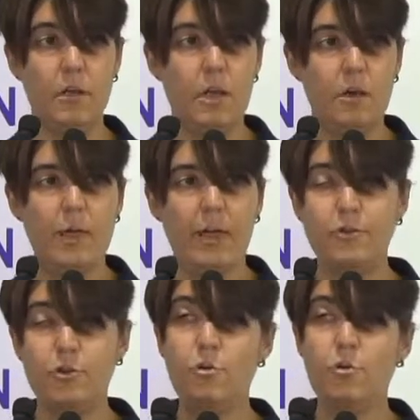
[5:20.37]
we have
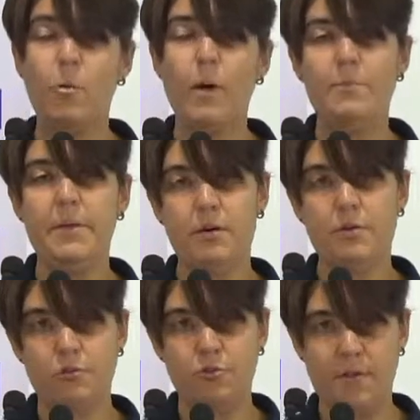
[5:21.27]
to look well beyond
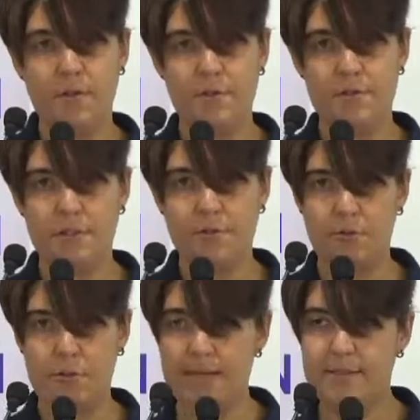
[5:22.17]
the 21st
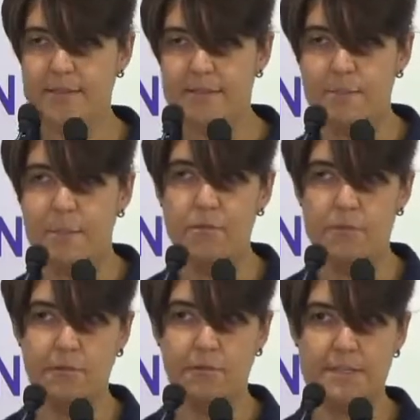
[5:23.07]
century. And this is because
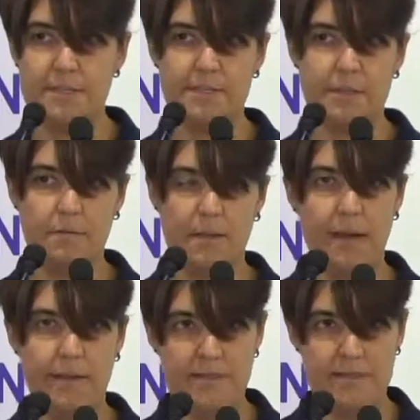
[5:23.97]
of physics of the
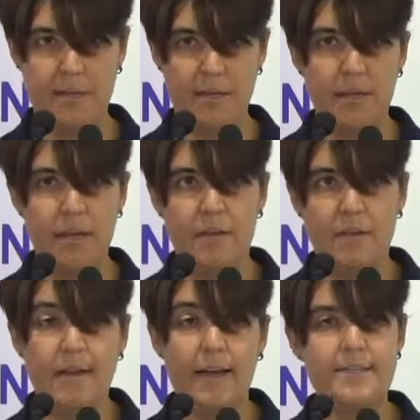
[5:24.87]
ice.
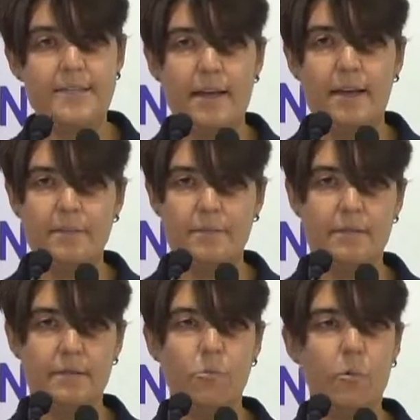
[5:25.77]
The ice is as
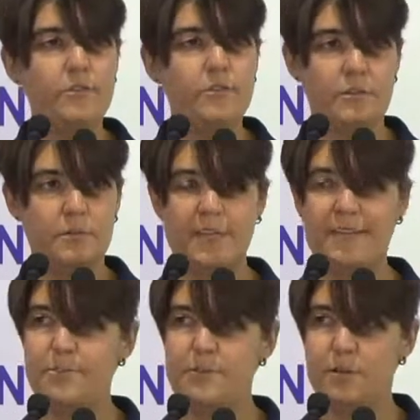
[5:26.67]
the water. It
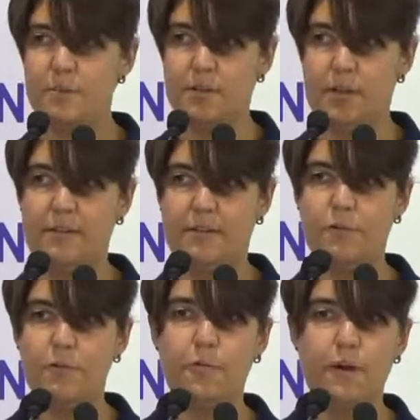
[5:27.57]
absorbs the heat
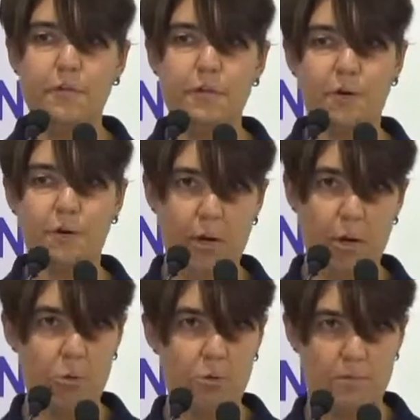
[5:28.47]
on a very, very
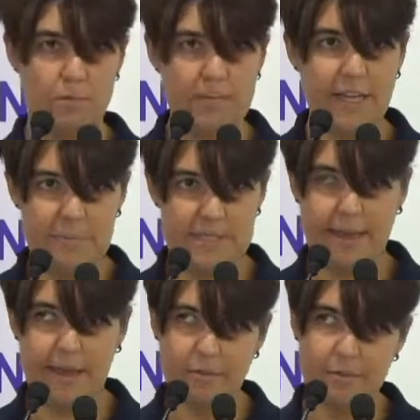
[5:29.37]
long time
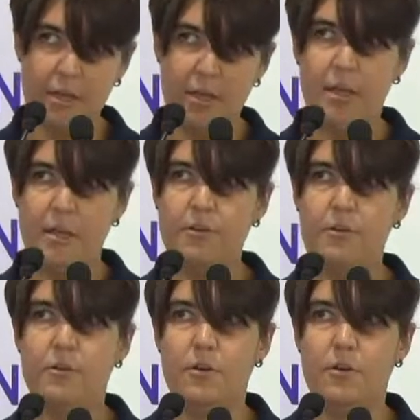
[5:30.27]
scale. So